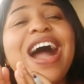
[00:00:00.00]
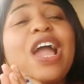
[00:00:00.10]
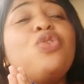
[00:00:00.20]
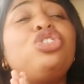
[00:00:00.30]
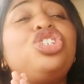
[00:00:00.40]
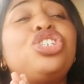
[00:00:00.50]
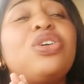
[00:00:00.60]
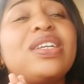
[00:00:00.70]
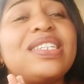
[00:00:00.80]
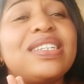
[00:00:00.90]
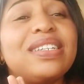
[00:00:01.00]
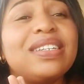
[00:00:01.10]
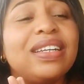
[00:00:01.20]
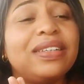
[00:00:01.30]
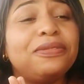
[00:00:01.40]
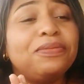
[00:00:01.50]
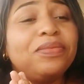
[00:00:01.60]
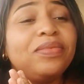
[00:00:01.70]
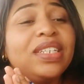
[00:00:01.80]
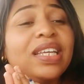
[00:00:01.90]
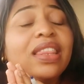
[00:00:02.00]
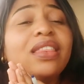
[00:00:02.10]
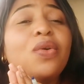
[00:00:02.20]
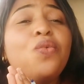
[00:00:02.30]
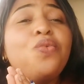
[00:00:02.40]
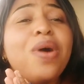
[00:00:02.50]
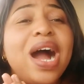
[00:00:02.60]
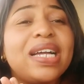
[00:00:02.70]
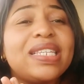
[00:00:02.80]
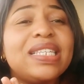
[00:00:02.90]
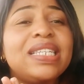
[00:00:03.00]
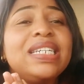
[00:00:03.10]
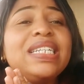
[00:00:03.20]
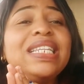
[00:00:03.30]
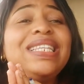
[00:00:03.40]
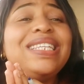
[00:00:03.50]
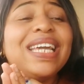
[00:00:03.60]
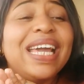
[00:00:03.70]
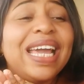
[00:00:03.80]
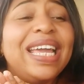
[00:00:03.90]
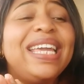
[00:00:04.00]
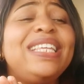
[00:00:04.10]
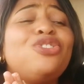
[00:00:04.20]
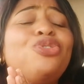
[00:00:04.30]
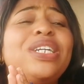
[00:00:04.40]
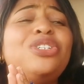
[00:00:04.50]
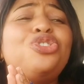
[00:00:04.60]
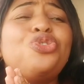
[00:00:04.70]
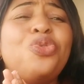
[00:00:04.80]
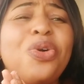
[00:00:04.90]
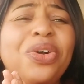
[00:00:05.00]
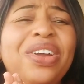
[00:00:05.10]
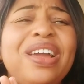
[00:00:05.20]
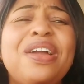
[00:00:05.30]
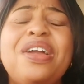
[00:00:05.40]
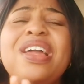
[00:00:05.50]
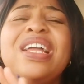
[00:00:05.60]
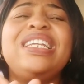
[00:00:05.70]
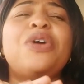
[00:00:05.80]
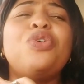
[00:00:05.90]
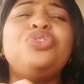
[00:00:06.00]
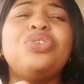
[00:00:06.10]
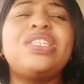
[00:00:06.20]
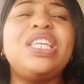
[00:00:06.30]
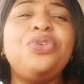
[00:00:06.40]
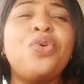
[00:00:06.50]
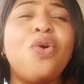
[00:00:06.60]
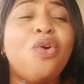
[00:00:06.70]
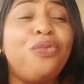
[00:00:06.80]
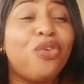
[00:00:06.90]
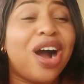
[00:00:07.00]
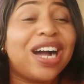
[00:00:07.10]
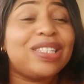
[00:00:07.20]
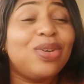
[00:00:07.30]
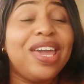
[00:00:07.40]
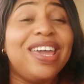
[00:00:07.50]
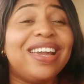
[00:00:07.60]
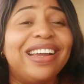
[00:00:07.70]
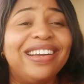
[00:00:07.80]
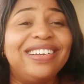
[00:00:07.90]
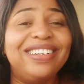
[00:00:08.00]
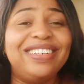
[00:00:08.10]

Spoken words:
I was shocked. The wax there, it's already strong. There was no single O for her to hear.